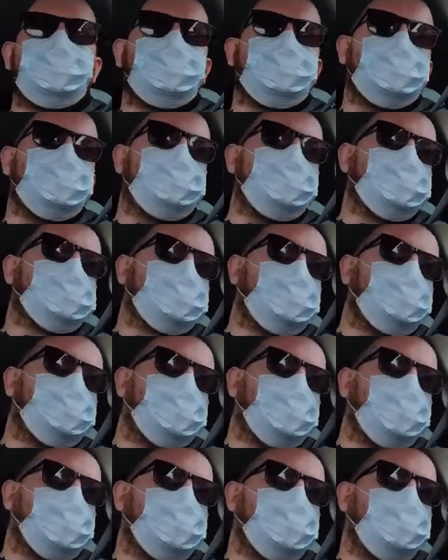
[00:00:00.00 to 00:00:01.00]
Would it be
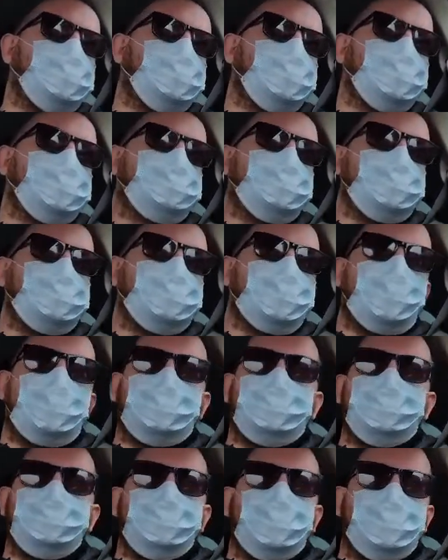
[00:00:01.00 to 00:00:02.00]
something that you would be
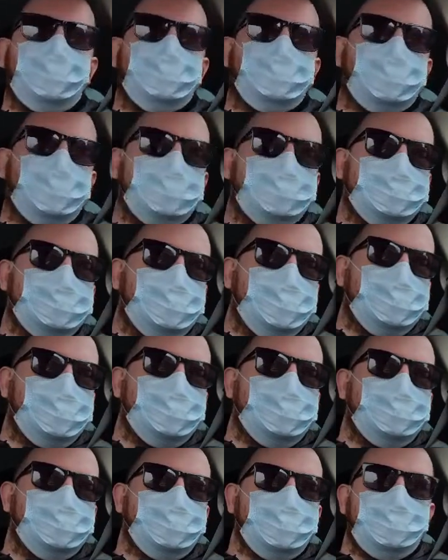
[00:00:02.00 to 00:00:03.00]
interested
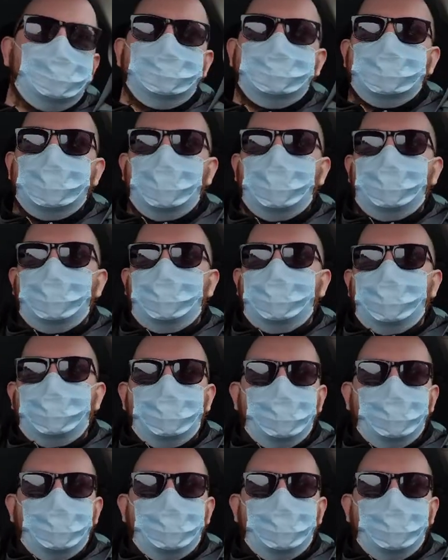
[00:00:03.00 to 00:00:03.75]
in terms of,